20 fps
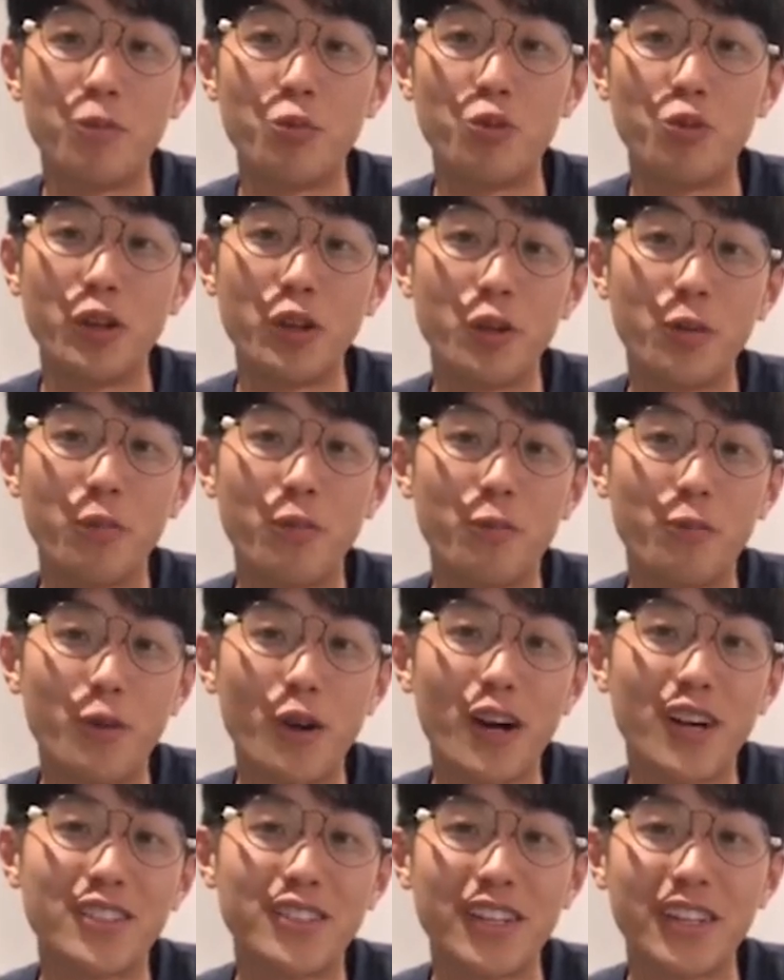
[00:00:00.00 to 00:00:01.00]
real
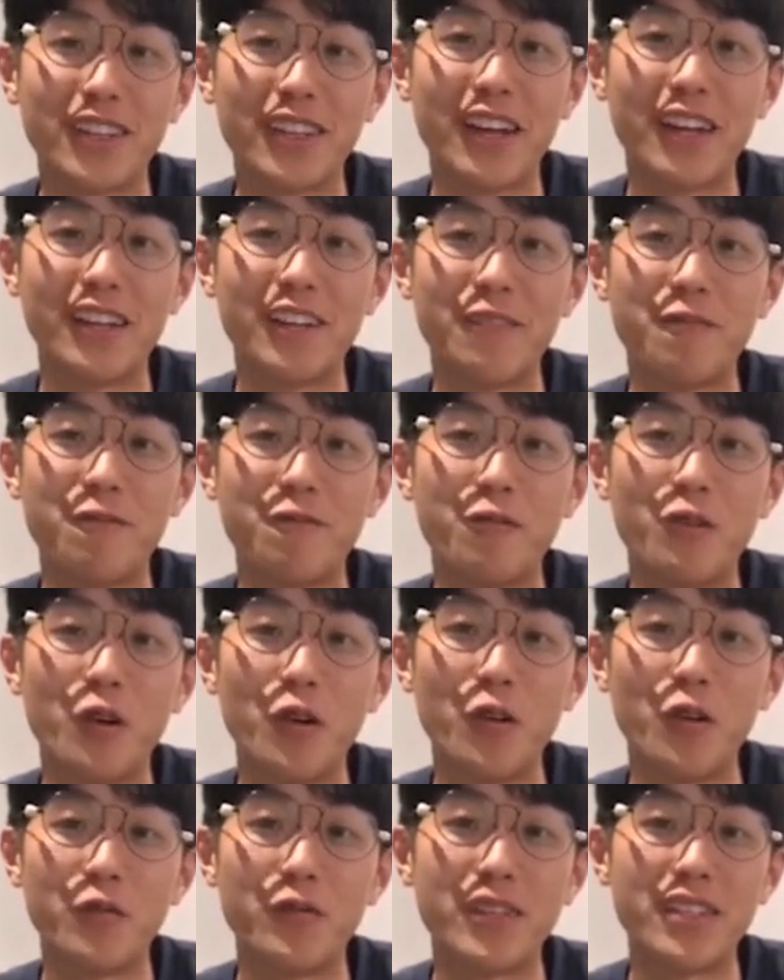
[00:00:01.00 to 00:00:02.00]
project that
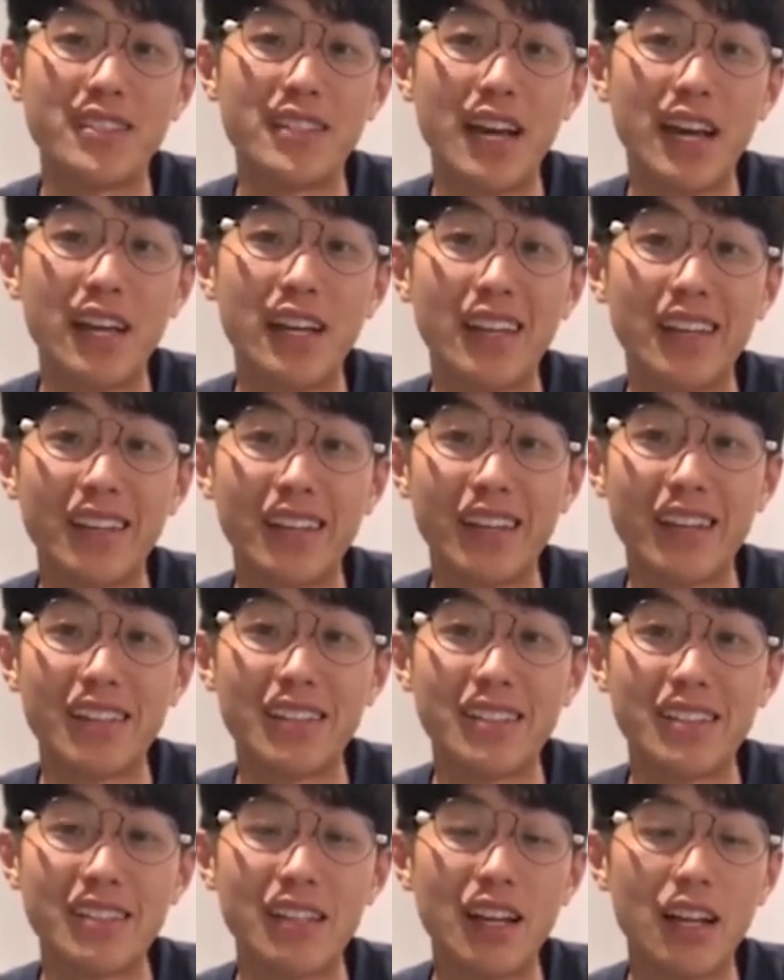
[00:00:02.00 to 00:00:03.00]
involved designing,
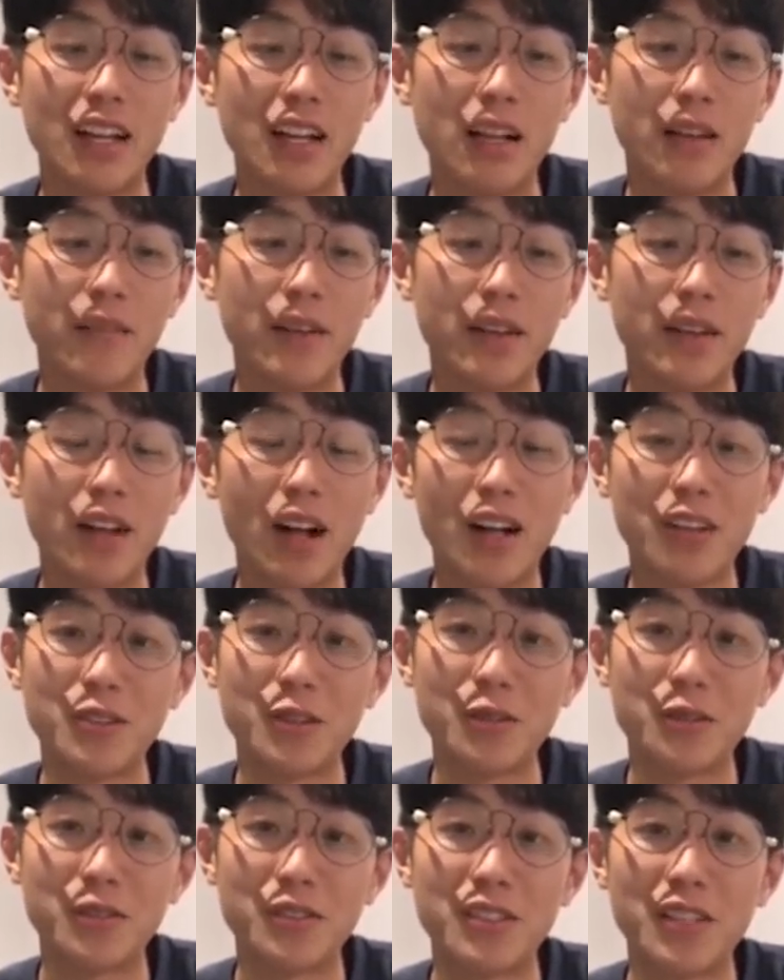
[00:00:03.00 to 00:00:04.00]
and it
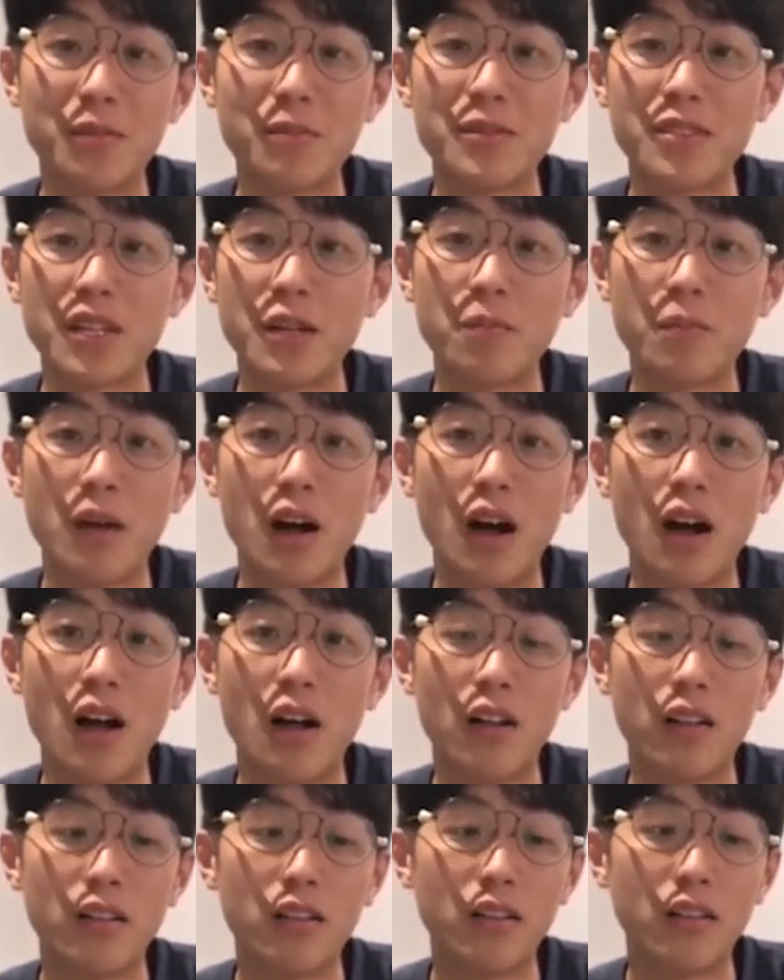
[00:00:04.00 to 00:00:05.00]
also sums up
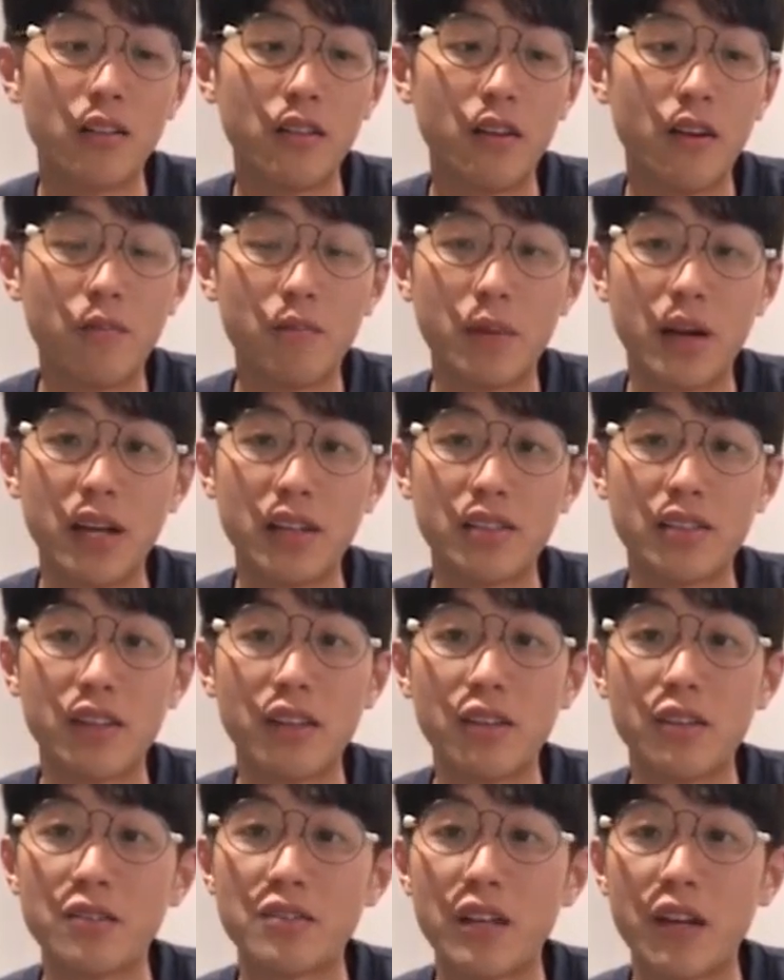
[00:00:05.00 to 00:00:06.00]
all of my
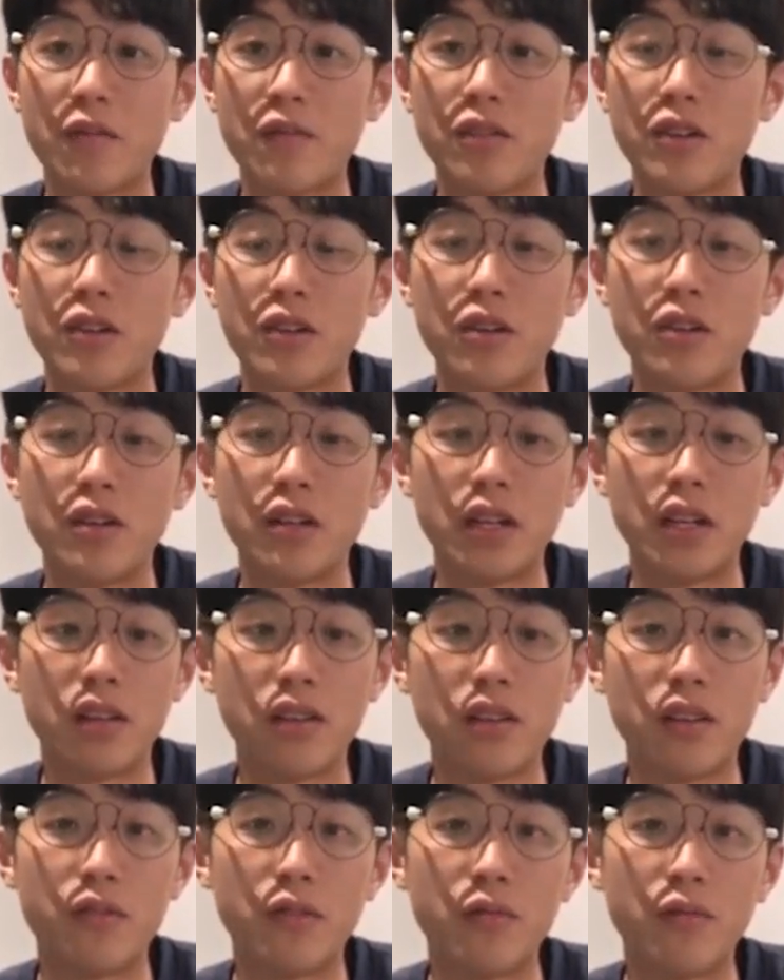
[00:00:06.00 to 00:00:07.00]
skills I've learned in
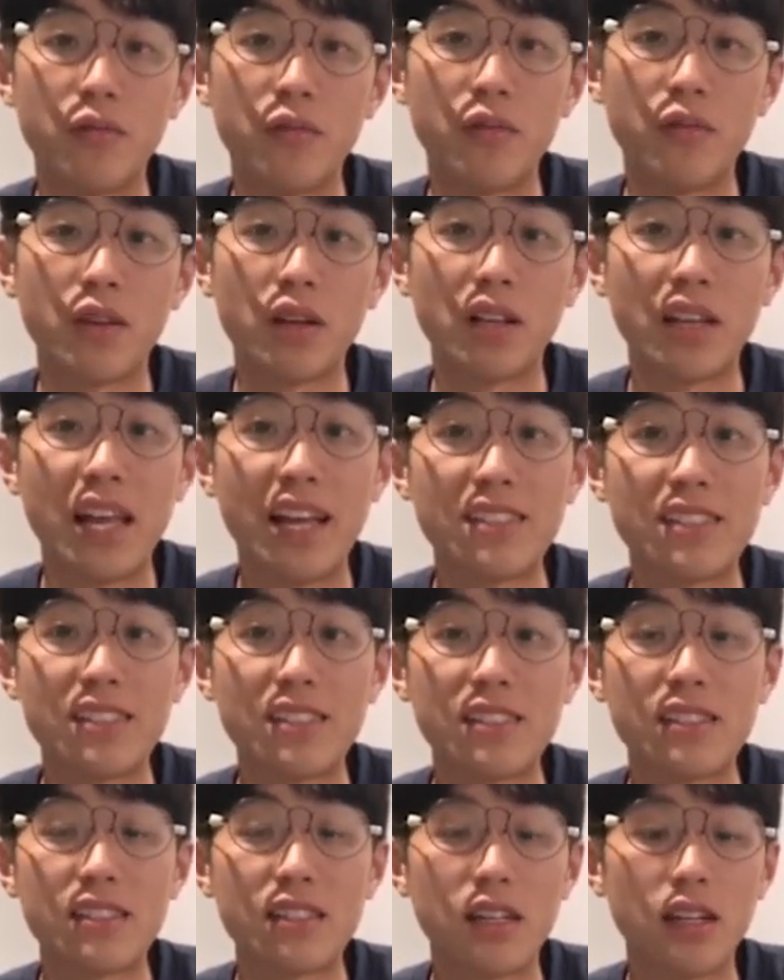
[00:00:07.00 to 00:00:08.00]
different
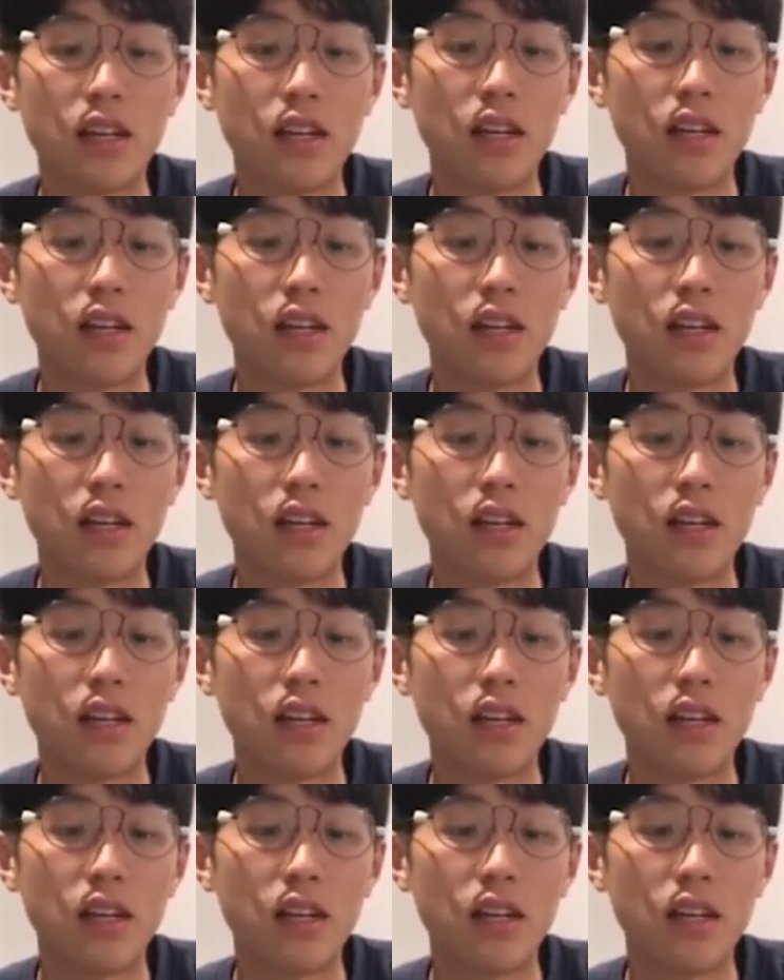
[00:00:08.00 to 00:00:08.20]
classes.